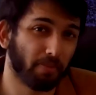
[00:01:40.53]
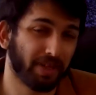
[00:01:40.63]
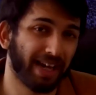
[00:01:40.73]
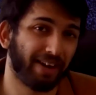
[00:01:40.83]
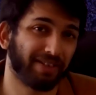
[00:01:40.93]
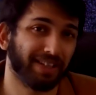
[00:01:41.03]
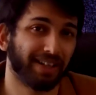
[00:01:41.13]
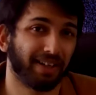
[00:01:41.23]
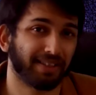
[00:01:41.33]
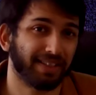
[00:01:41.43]
to popularity
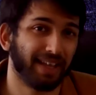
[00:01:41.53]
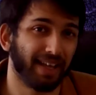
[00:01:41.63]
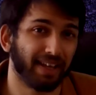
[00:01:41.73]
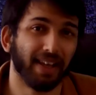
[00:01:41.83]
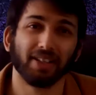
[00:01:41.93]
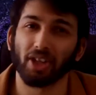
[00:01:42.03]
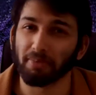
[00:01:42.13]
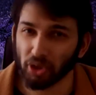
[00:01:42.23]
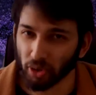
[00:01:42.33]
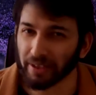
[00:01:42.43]
last year, so
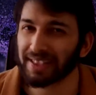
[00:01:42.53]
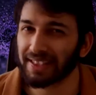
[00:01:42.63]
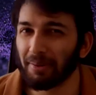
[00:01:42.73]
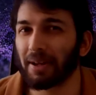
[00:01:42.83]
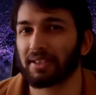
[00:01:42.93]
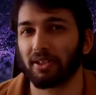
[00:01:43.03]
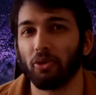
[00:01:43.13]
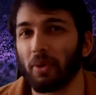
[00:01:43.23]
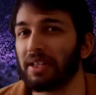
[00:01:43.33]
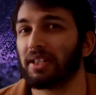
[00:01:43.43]
I'm sure it still has a
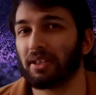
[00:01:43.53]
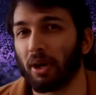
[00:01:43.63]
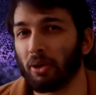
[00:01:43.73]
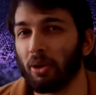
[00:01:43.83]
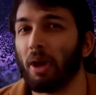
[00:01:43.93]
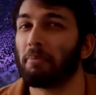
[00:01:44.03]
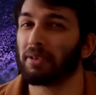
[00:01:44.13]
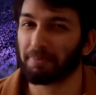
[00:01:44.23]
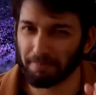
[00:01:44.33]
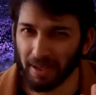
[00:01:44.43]
long way to go,
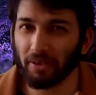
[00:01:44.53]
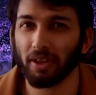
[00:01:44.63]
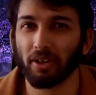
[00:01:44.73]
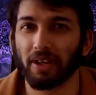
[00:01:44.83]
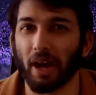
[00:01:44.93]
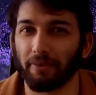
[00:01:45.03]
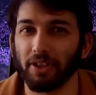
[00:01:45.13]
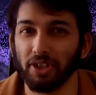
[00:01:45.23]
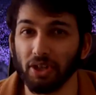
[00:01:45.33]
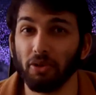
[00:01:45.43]
but be on the lookout
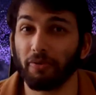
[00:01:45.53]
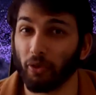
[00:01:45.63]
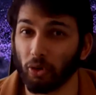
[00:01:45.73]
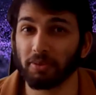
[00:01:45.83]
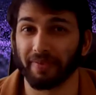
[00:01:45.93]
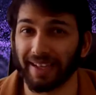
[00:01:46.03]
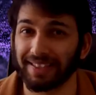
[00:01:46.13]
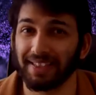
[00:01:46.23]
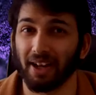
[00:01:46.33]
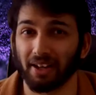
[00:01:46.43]
for new forms of
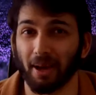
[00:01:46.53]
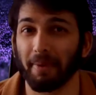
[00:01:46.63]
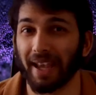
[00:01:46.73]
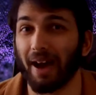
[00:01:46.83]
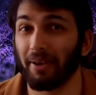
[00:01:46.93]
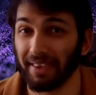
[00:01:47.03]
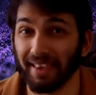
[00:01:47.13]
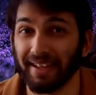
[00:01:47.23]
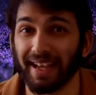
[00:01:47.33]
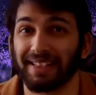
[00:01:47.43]
XDR coming out
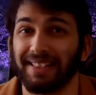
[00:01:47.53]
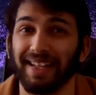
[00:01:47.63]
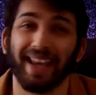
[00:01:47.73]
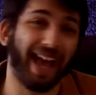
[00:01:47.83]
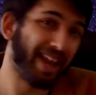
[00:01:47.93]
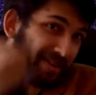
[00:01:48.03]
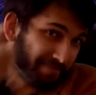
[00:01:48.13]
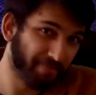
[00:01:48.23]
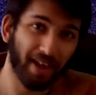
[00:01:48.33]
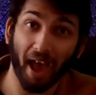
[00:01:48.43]
in the next year. And
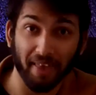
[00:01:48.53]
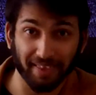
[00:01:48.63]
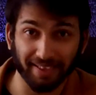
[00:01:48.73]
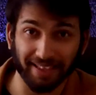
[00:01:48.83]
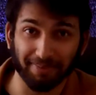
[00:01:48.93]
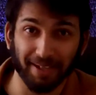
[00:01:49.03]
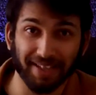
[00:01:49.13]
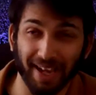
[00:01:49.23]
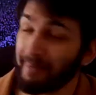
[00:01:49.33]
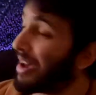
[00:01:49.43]
I think that's my
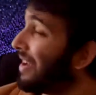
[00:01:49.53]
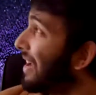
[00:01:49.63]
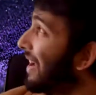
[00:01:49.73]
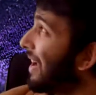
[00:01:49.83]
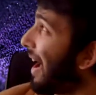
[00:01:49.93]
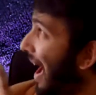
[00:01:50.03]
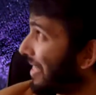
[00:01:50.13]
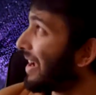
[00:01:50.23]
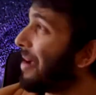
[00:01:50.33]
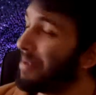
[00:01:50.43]
timer.
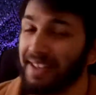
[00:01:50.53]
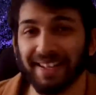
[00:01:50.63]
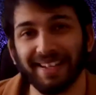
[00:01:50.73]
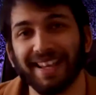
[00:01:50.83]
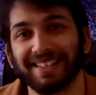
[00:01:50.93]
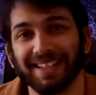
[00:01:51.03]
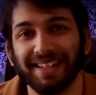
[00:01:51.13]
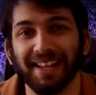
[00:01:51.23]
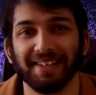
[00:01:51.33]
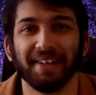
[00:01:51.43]
I think I beat it. Yes, I
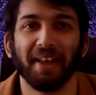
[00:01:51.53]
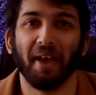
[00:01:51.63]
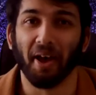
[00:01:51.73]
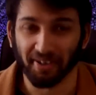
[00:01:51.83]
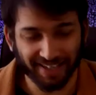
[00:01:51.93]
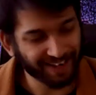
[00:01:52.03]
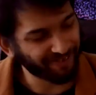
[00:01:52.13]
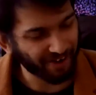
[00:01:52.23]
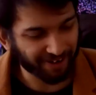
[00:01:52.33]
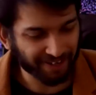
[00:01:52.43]
did. Okay,
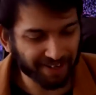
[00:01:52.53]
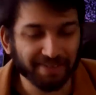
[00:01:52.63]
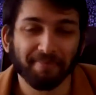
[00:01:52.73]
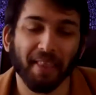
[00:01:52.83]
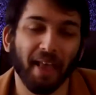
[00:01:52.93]
very good.